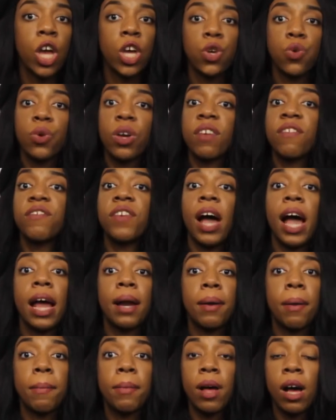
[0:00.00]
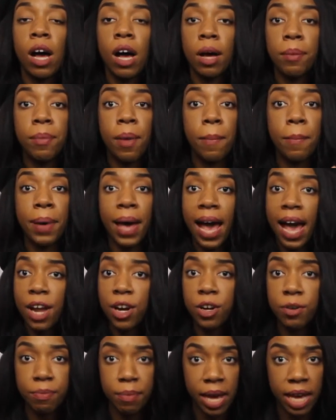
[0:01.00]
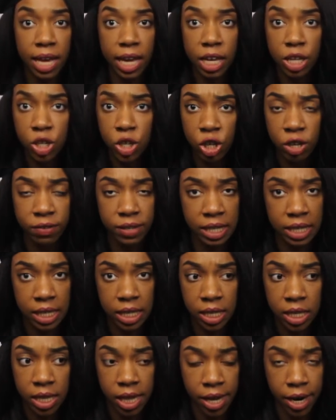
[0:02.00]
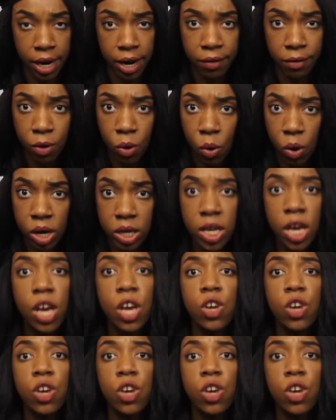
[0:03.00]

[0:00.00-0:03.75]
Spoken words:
You can find pattern making services there, of course.